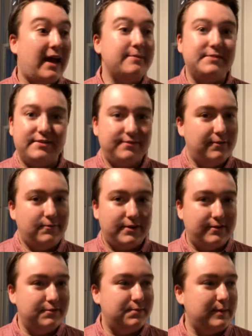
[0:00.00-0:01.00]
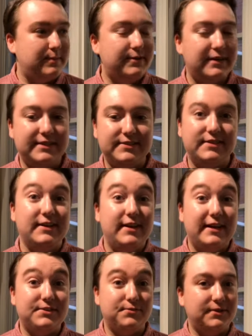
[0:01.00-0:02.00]
I'm definitely one of those people. It's
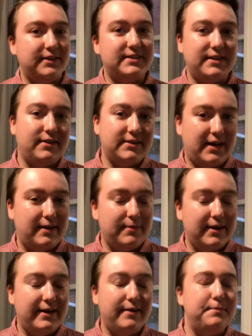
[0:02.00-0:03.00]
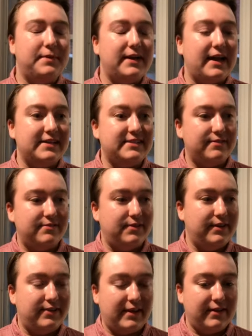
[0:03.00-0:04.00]
it's a really scary time right now, but I
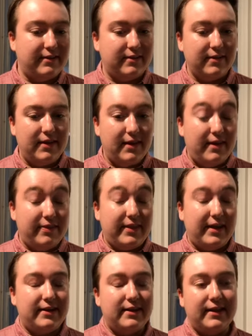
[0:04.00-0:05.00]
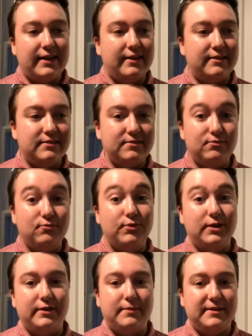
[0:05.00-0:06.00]
definitely think that it can
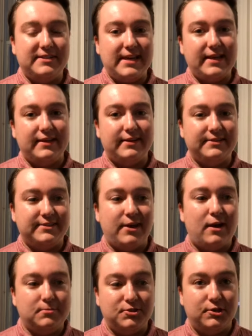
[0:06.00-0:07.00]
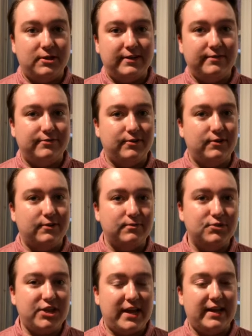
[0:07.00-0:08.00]
really be taken as an opportunity for
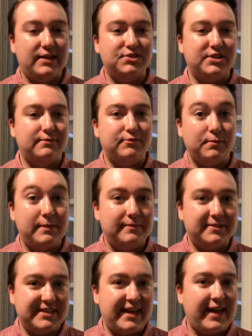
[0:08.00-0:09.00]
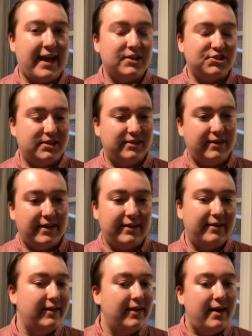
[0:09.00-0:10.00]
change and for people to take action.
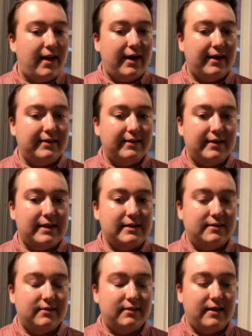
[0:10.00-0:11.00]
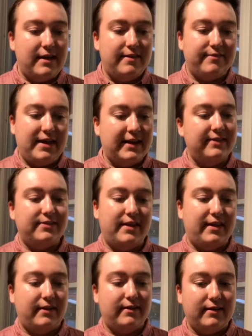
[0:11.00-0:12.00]
Like, I, it, if
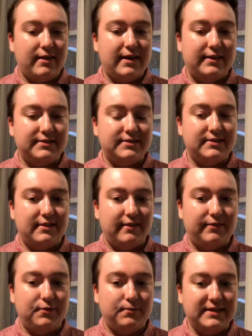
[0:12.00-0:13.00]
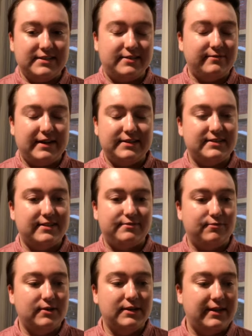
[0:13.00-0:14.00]
anything, it's the recent events
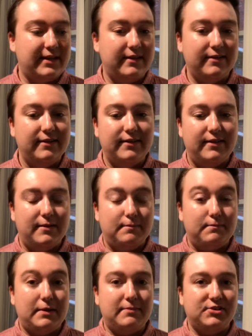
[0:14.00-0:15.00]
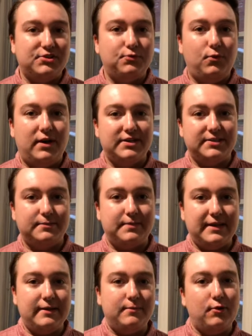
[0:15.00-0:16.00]
have really made me just want to
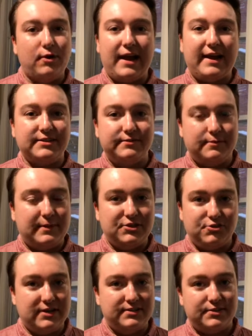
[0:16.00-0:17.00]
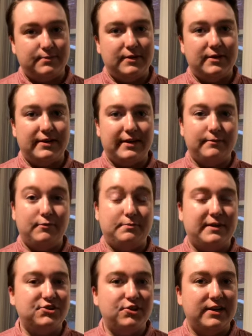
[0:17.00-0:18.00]
be more active in my trans community and with
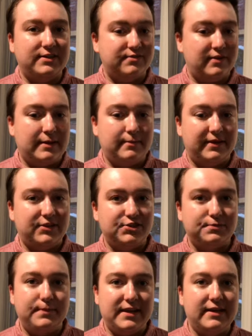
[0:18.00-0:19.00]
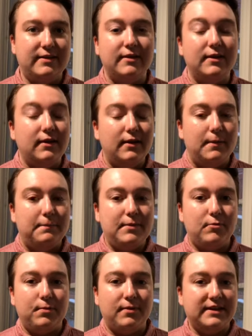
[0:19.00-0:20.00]
my trans family. Just be be
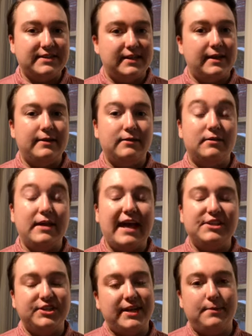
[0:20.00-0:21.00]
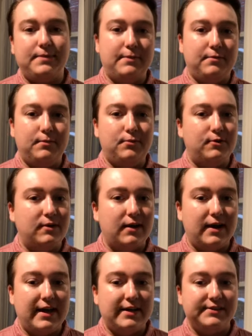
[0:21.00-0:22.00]
more present and educate people more.
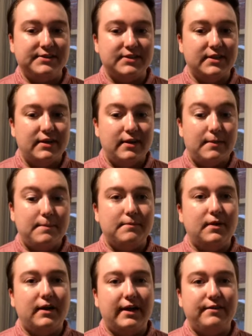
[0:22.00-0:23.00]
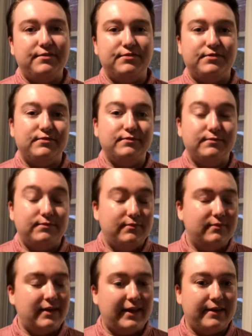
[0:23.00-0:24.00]
And if
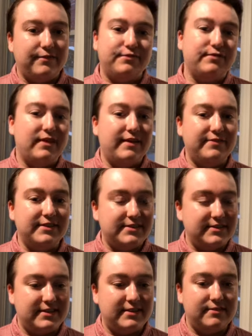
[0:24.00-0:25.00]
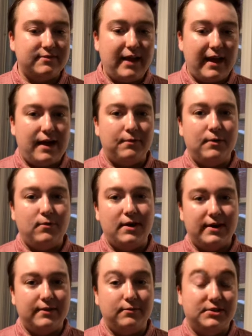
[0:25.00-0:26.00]
like if if this isn't how we
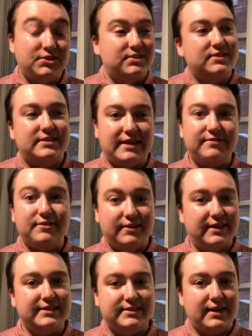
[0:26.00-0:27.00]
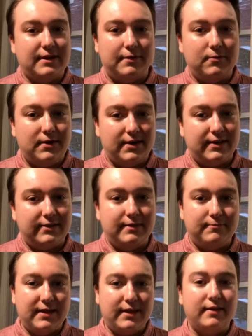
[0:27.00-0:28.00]
want it, which definitely isn't how we want it,
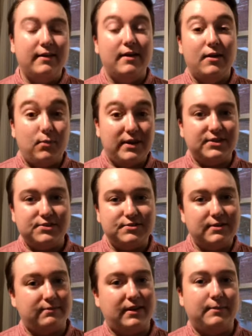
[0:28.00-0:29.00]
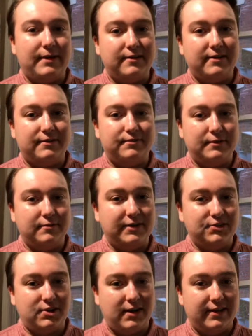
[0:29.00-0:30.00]
then we we can do something about it if we
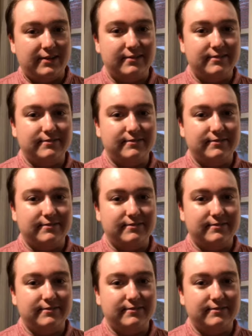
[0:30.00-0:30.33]
really try